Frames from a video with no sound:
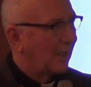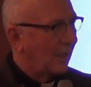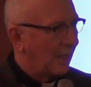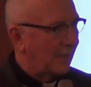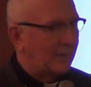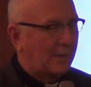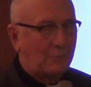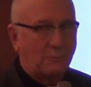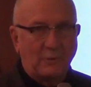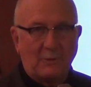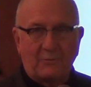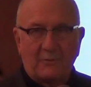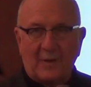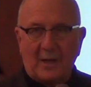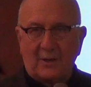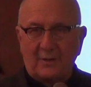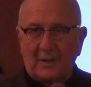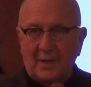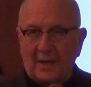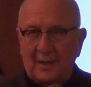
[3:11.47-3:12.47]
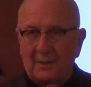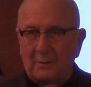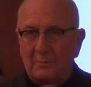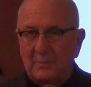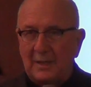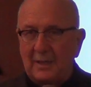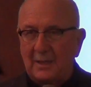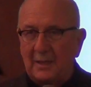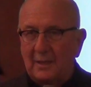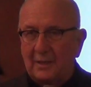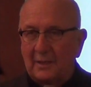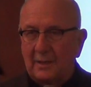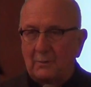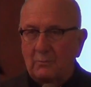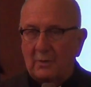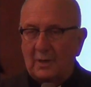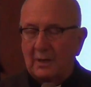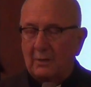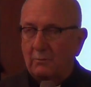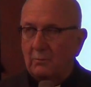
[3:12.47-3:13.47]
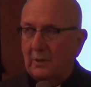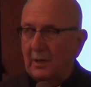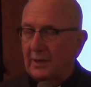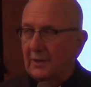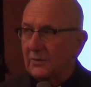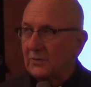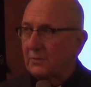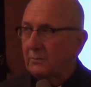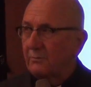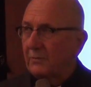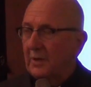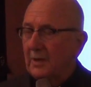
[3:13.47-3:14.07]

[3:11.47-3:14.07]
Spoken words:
And then we found out immediately what it was.